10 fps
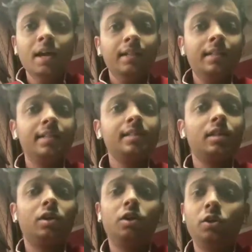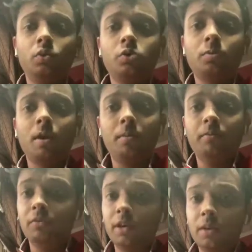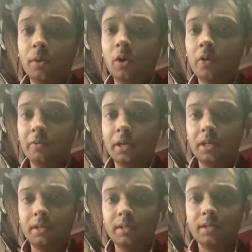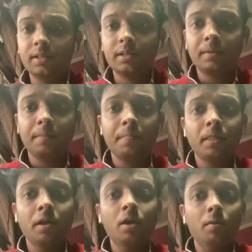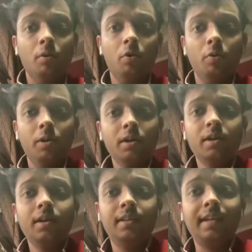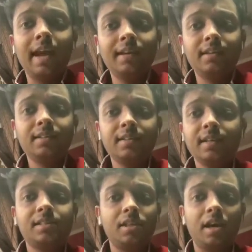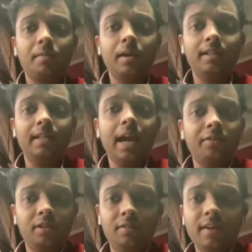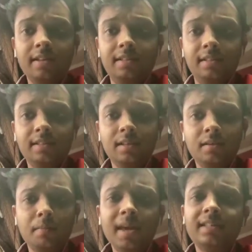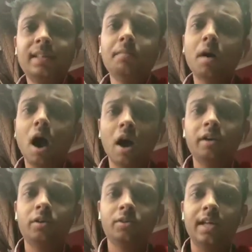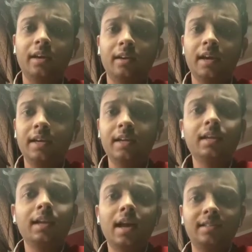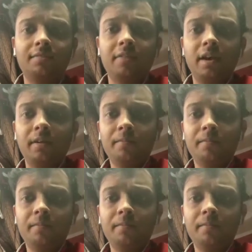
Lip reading: This is a huge problem for network operators. Moreover, the characteristics shared by the IoT devices makes them harder to segregate and classify.